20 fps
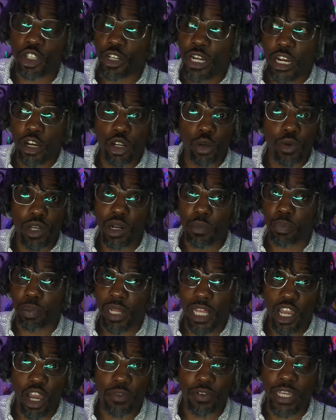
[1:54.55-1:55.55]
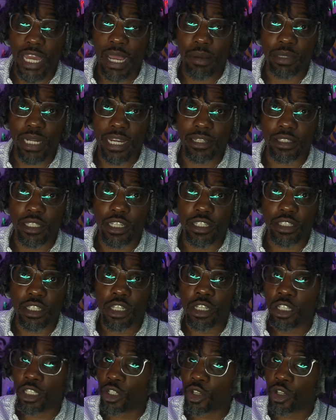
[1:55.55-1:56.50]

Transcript: You're not going to win a playoff game like this.